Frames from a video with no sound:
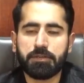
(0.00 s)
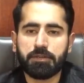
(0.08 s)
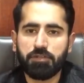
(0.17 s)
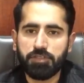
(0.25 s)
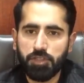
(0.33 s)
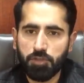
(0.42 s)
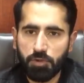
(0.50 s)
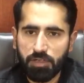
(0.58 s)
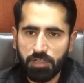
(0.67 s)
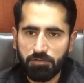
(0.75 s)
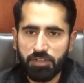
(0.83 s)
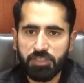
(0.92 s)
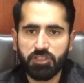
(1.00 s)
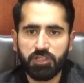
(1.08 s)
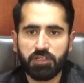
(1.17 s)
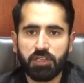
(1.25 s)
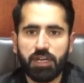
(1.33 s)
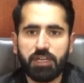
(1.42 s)
Constituent
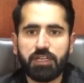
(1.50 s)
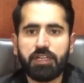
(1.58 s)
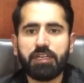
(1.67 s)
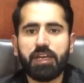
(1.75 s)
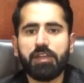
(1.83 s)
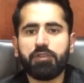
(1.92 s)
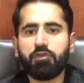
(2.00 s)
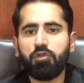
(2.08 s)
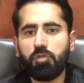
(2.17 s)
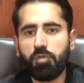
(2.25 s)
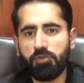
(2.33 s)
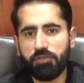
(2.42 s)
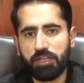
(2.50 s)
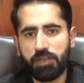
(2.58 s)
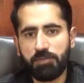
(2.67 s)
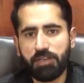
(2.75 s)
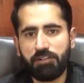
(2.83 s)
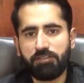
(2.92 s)
Convention, and he assumed with
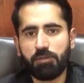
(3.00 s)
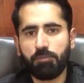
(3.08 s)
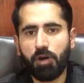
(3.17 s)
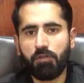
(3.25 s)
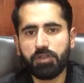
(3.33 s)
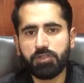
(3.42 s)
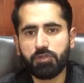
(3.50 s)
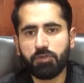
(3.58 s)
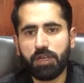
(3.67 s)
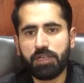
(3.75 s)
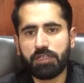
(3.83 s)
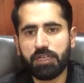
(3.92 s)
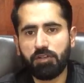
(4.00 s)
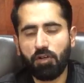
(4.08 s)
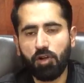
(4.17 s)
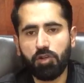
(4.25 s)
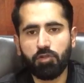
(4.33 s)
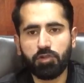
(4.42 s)
himself the powers to validate
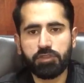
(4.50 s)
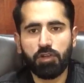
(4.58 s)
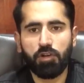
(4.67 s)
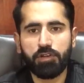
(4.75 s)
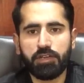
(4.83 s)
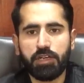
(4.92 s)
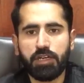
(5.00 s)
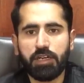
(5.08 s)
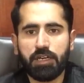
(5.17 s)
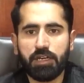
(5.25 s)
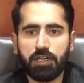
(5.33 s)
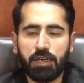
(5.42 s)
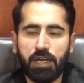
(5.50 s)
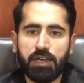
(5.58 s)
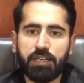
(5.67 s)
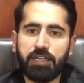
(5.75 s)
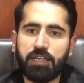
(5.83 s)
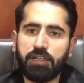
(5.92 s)
all those laws,
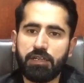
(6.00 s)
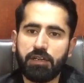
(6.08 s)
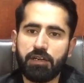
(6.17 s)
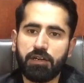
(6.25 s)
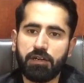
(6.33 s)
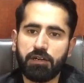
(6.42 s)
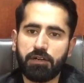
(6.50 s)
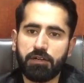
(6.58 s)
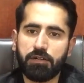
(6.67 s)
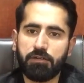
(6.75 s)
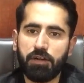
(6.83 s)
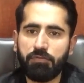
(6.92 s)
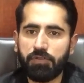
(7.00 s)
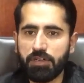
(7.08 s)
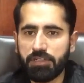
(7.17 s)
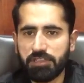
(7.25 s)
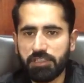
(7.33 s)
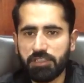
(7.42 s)
and he
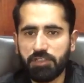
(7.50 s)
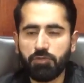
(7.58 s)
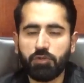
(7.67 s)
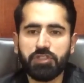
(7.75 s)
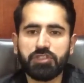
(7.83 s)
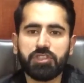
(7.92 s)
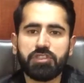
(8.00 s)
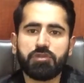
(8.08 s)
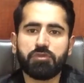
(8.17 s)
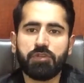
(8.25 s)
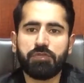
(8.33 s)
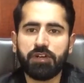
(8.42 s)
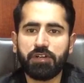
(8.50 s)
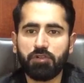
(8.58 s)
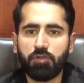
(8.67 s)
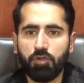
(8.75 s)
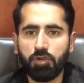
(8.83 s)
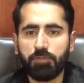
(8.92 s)
referred certain questions to the federal
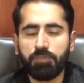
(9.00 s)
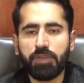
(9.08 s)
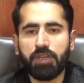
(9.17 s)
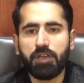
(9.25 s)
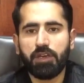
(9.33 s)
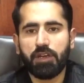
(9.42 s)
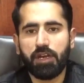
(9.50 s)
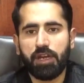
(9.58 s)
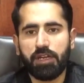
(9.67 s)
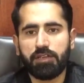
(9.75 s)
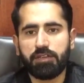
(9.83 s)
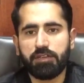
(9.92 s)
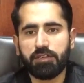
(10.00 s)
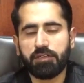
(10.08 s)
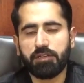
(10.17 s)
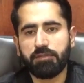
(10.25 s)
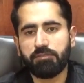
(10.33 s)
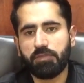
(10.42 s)
court, and
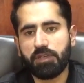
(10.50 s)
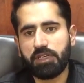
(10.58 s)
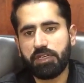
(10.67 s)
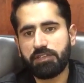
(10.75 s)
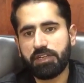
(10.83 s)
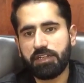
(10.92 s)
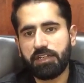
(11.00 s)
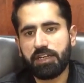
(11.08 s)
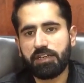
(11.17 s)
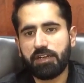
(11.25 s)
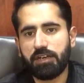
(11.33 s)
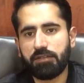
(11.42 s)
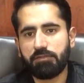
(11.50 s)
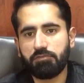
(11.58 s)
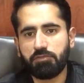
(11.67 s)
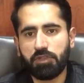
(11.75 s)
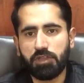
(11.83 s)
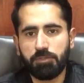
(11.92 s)
he said that
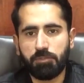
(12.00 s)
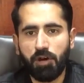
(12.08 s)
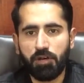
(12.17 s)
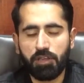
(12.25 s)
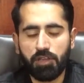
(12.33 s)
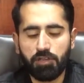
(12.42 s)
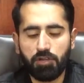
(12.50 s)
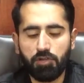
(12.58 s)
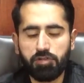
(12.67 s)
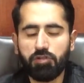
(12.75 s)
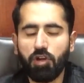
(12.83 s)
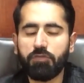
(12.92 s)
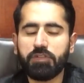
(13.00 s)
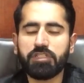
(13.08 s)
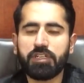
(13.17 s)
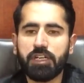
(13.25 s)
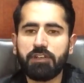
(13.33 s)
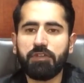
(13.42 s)
those laws which
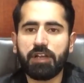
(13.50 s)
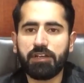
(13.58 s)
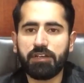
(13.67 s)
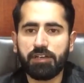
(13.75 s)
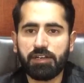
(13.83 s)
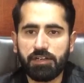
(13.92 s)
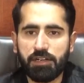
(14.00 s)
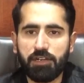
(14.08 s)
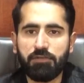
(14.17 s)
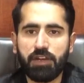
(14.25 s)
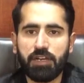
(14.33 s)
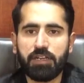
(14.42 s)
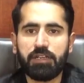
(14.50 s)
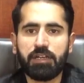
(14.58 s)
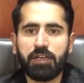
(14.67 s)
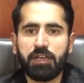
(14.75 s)
are invalid, declared invalid